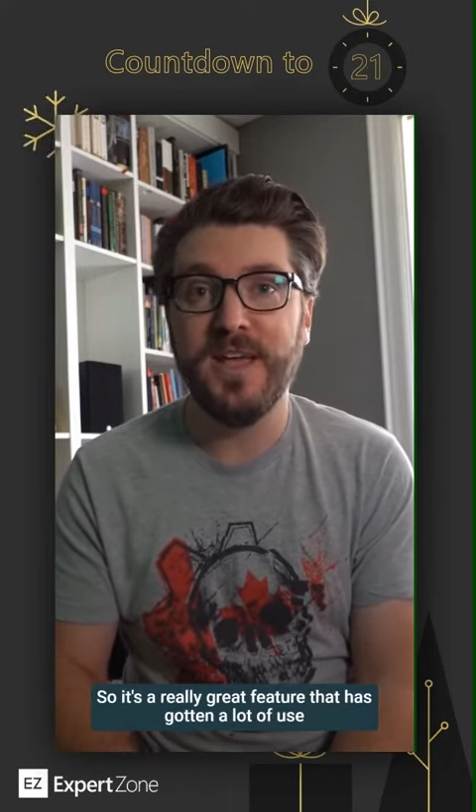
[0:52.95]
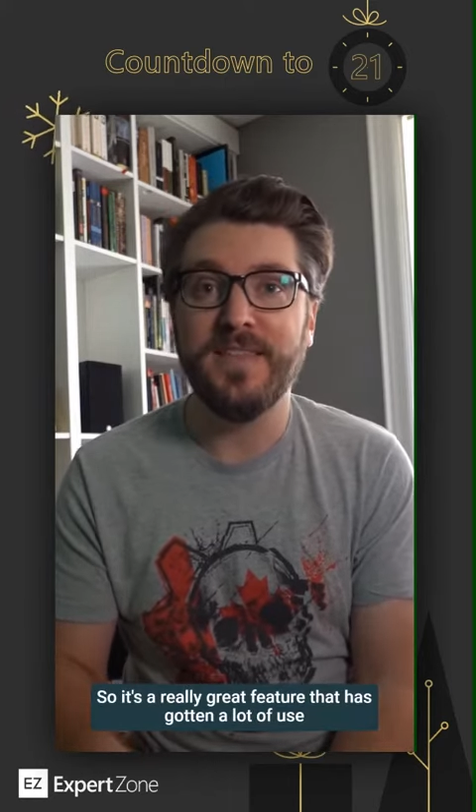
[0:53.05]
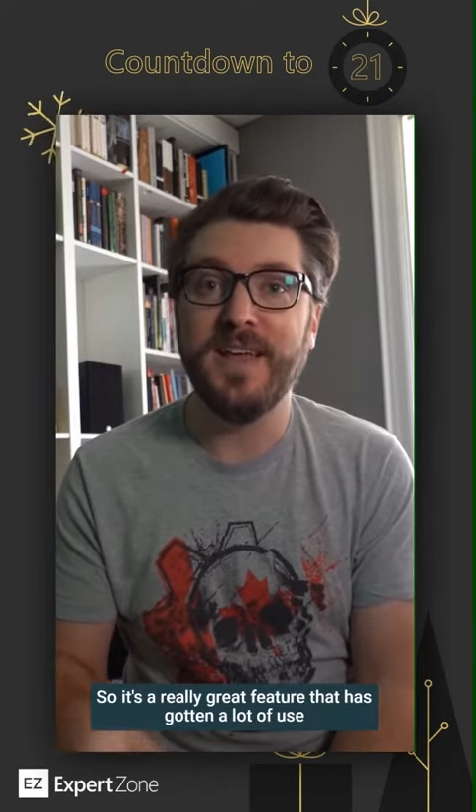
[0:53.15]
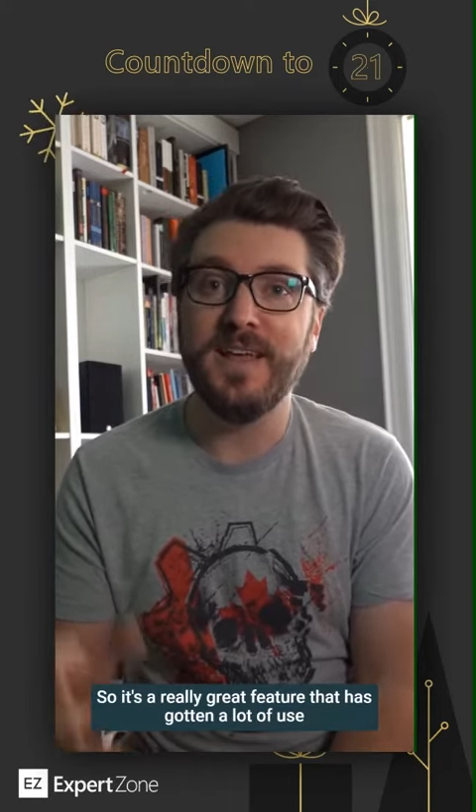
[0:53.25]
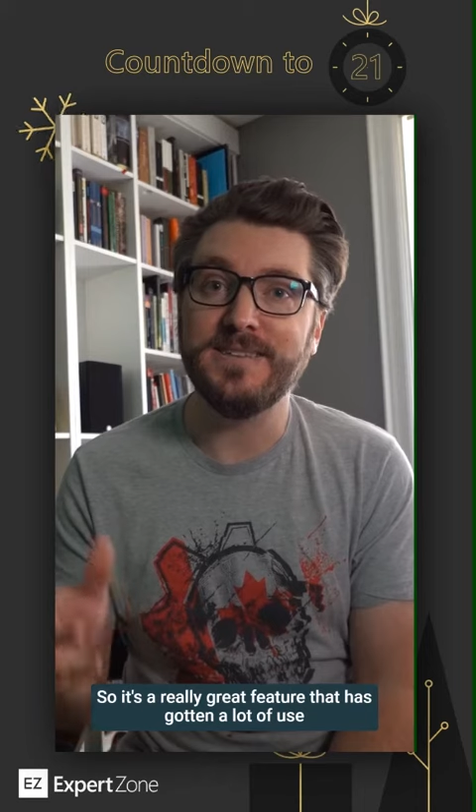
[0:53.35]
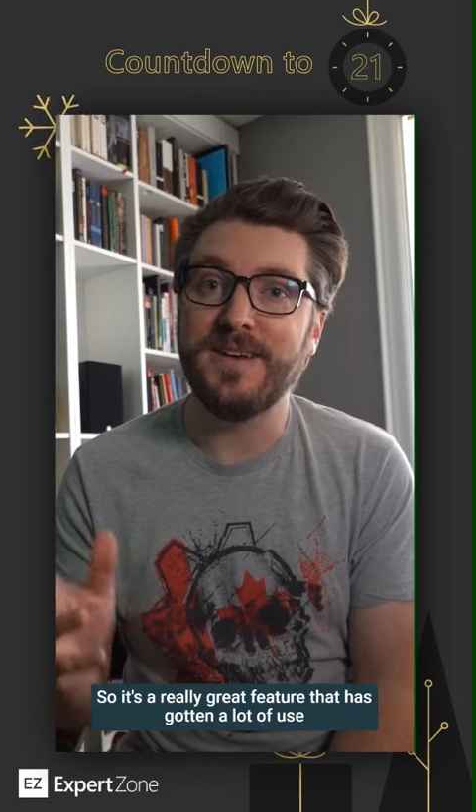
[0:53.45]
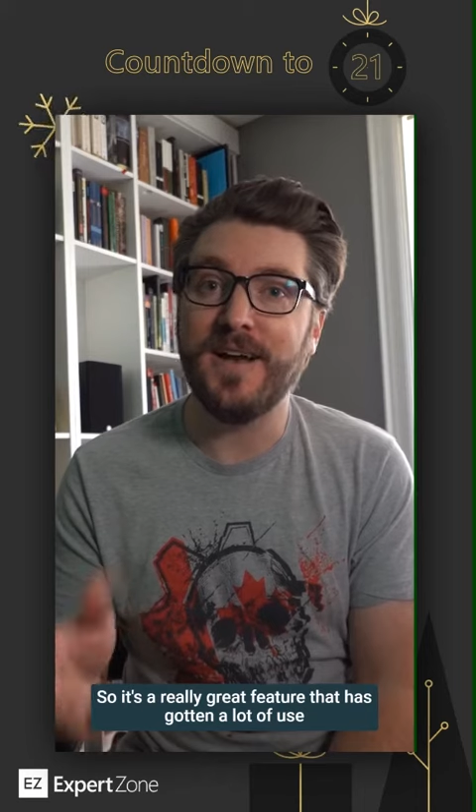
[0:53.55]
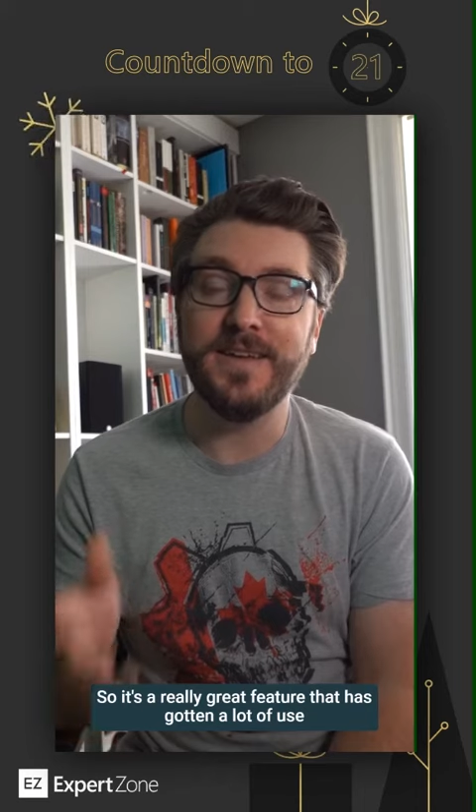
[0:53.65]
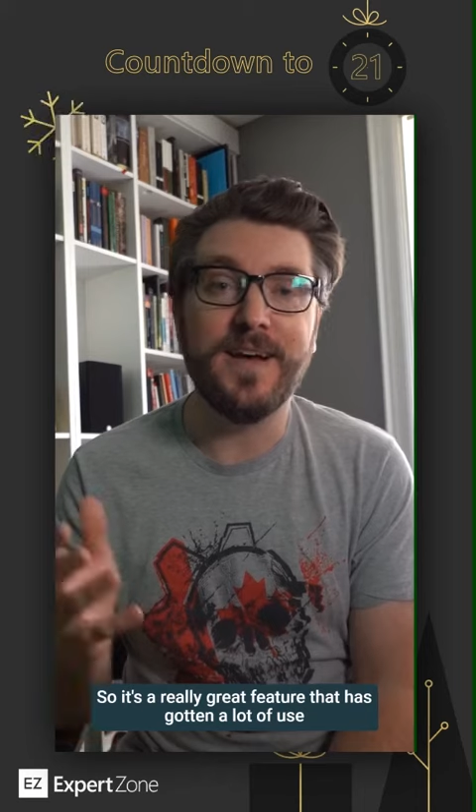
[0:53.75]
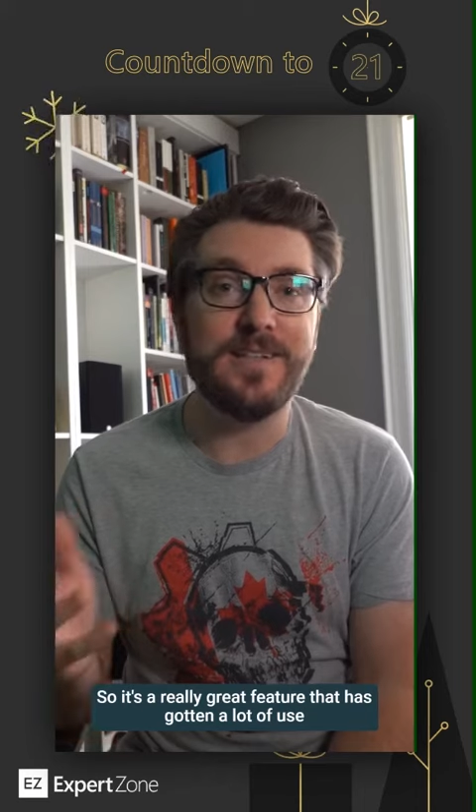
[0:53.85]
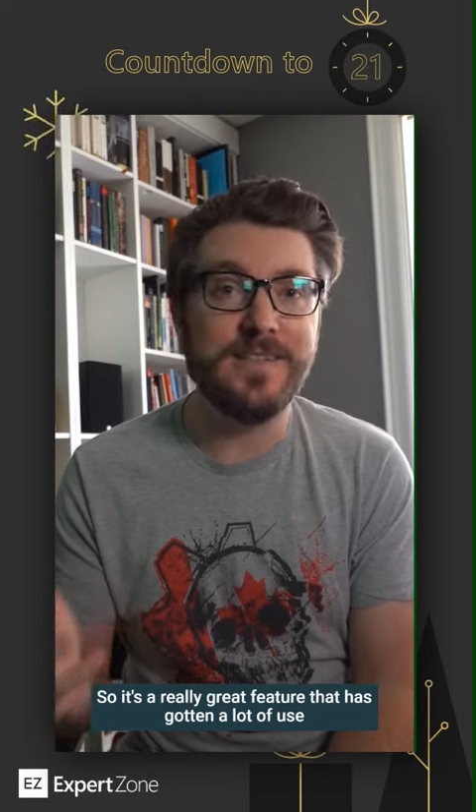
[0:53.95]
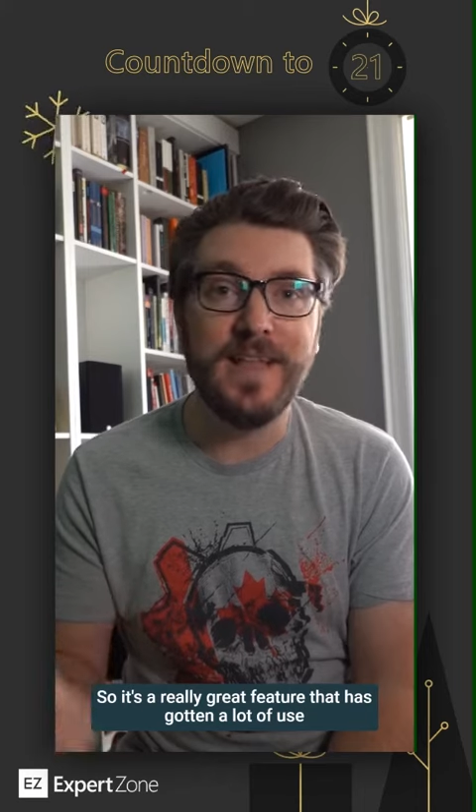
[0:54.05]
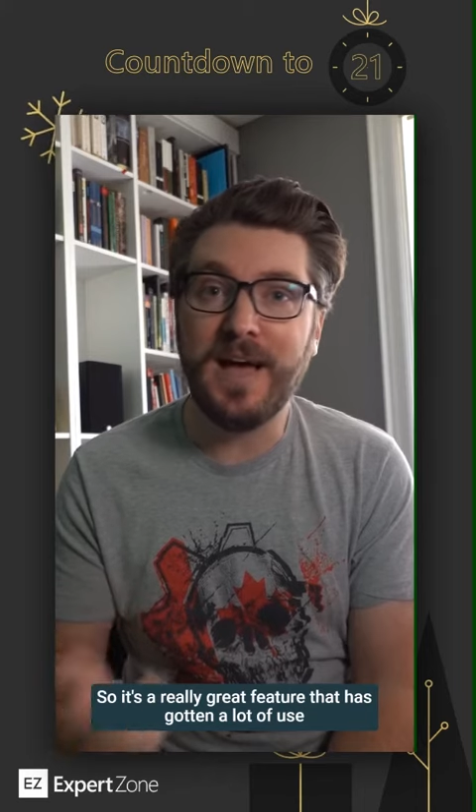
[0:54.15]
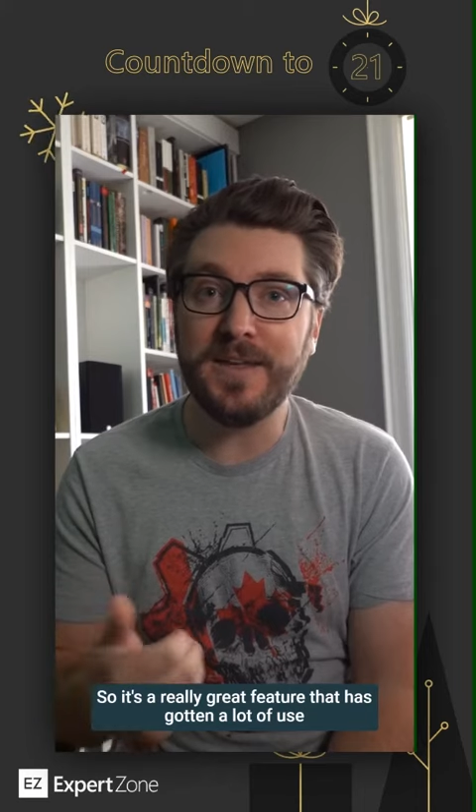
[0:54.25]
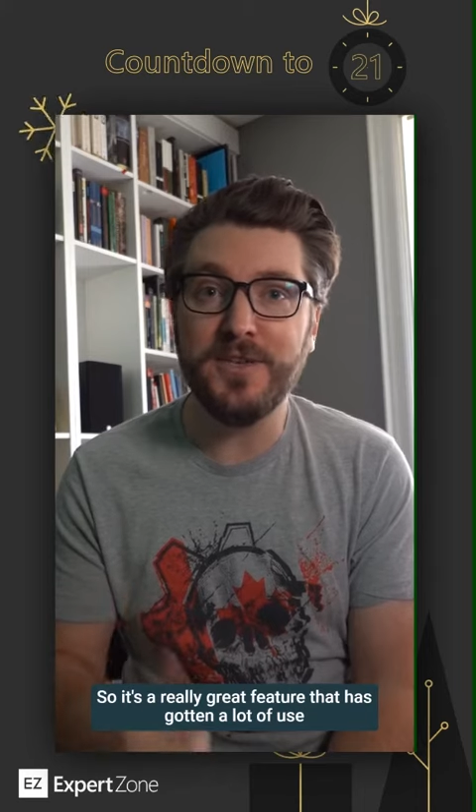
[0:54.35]
that has gotten a
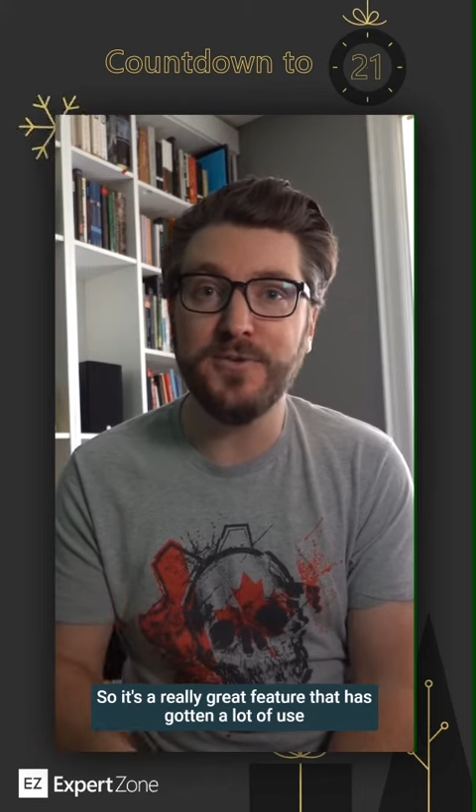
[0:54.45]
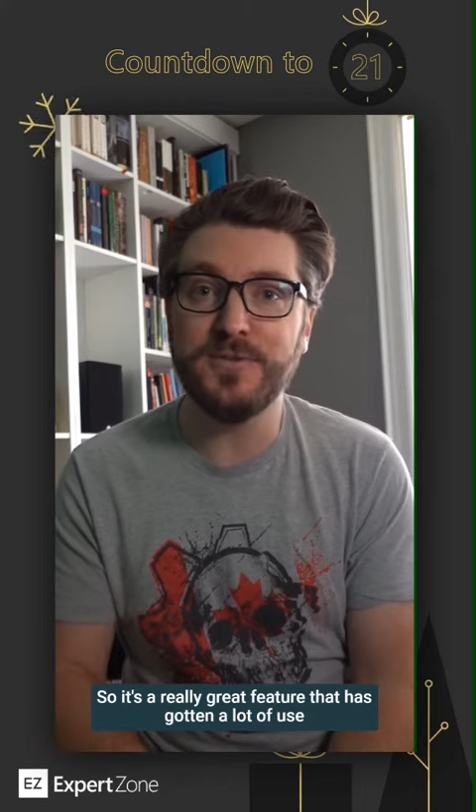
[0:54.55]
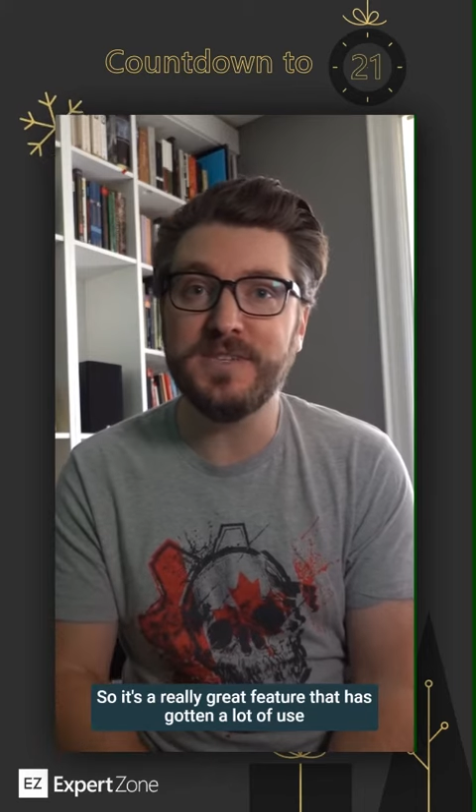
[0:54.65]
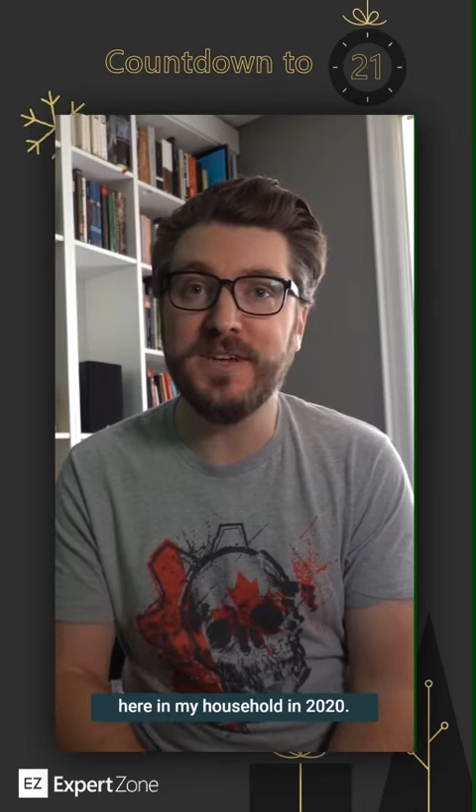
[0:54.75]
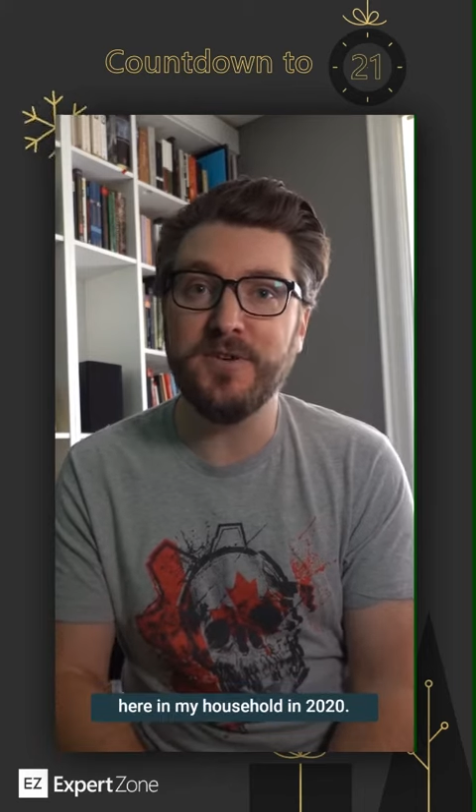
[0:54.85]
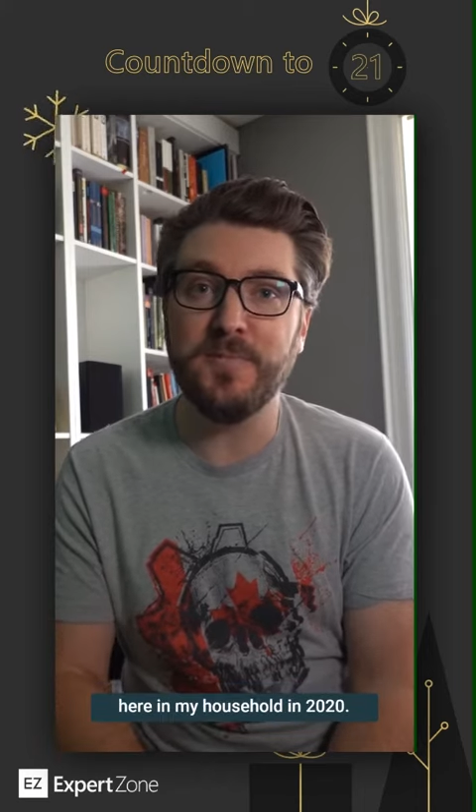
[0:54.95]
lot of use here in